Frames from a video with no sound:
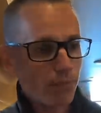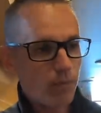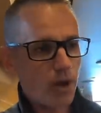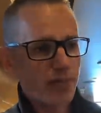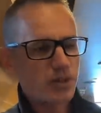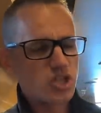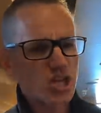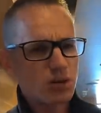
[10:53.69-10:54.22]

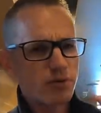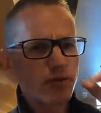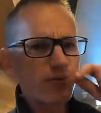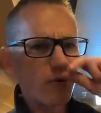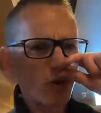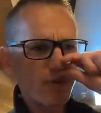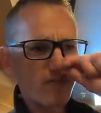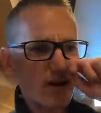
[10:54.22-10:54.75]
berth in Genoa
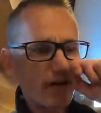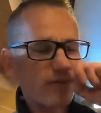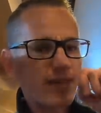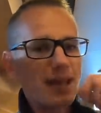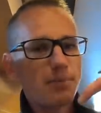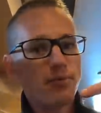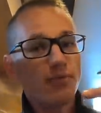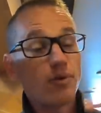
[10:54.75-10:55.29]
for 4 or 5
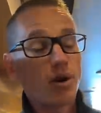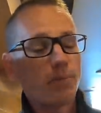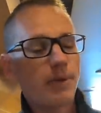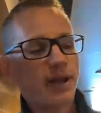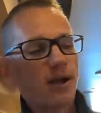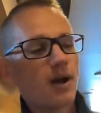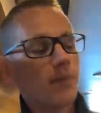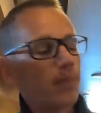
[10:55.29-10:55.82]
days before I
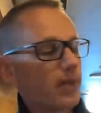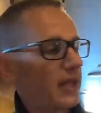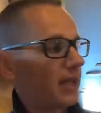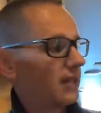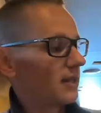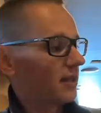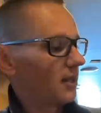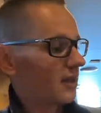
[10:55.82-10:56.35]
pick up
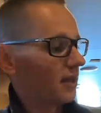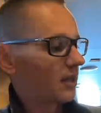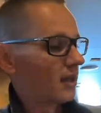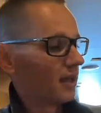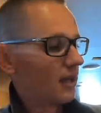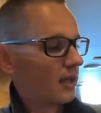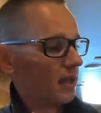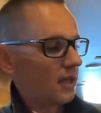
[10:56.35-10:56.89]
in
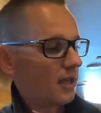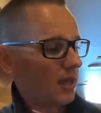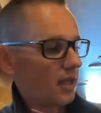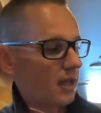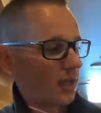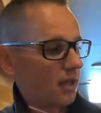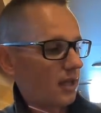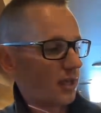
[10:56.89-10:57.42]

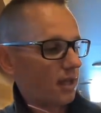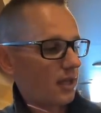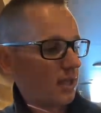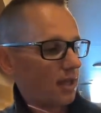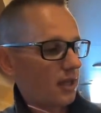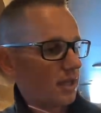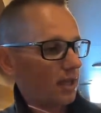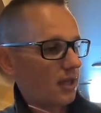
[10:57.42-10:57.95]

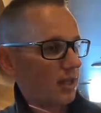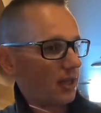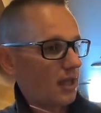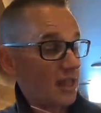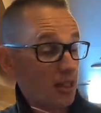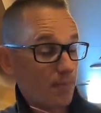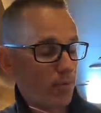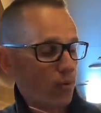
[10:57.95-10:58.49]
the
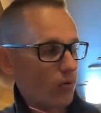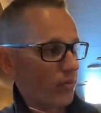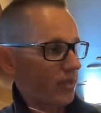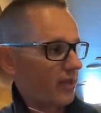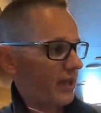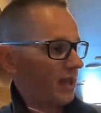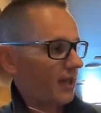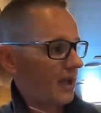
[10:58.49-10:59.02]
port
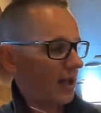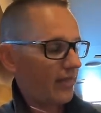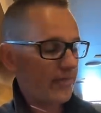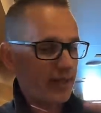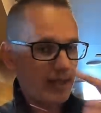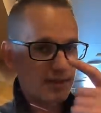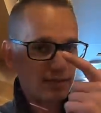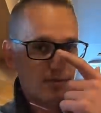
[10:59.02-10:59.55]
there
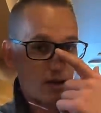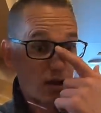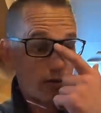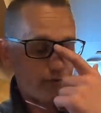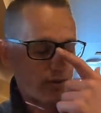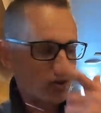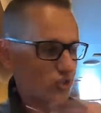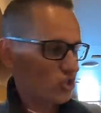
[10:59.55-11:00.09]
and then start
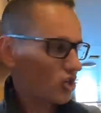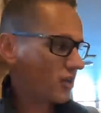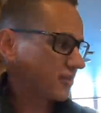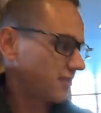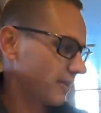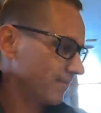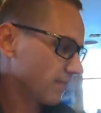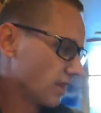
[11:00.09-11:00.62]
our first
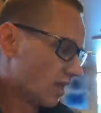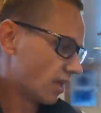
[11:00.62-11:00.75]
charter.